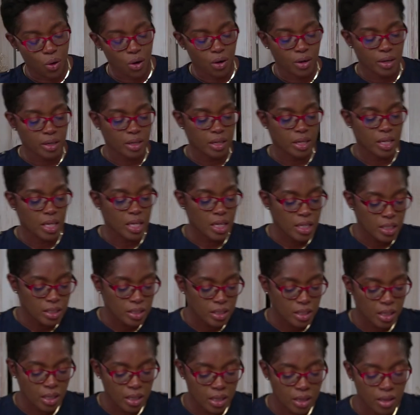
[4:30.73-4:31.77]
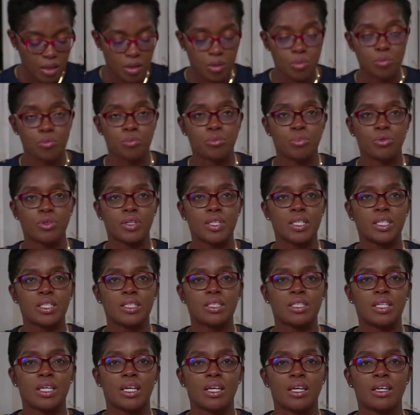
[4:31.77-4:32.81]
our easy
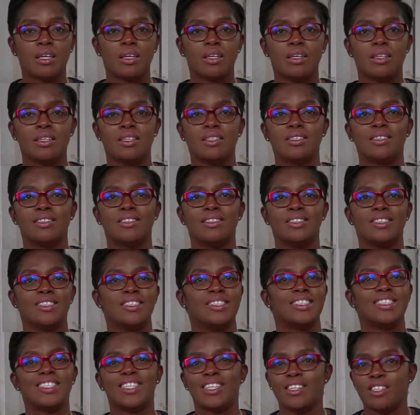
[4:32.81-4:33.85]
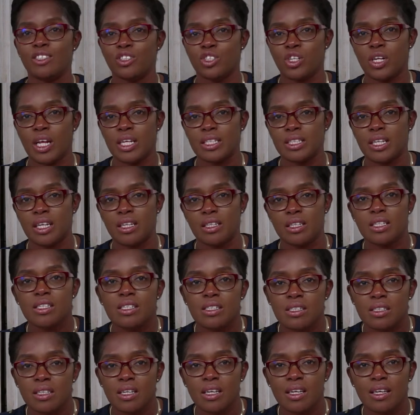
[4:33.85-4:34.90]
breezy, should I say
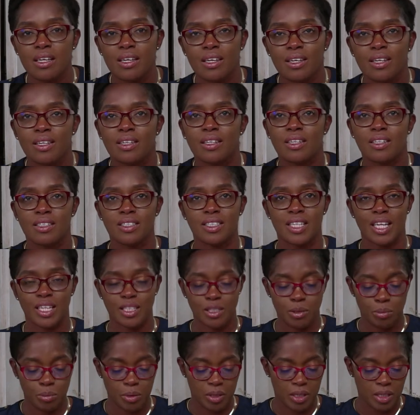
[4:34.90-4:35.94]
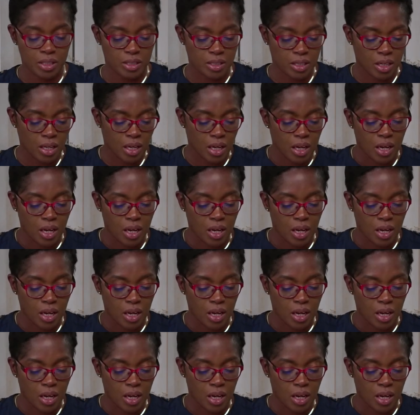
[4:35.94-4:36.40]
DZ centerpiece.